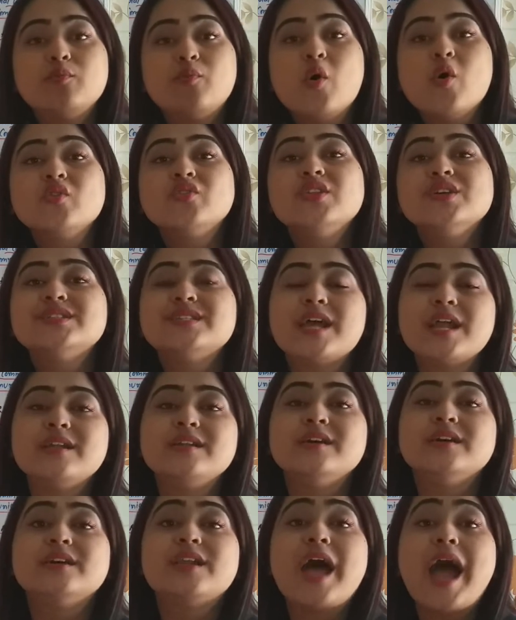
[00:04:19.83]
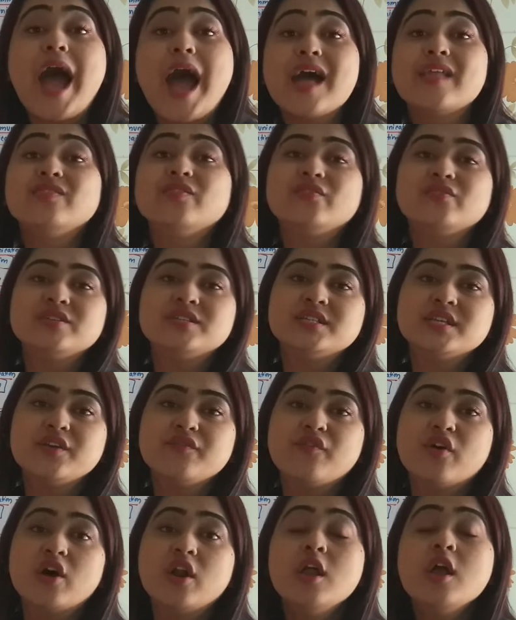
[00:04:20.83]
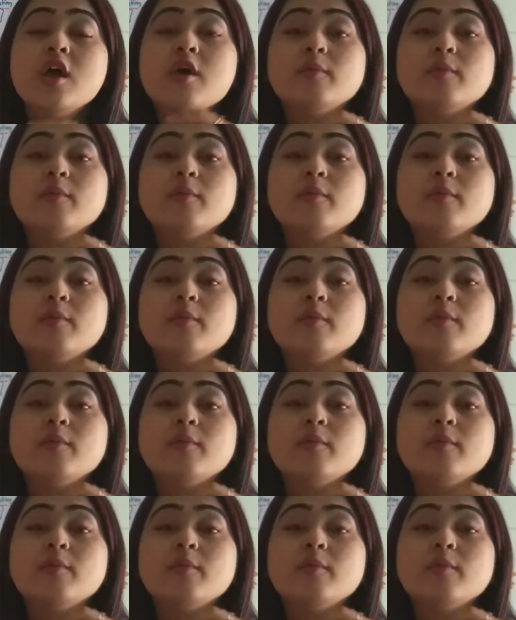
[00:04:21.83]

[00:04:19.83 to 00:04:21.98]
both the sender and the receiver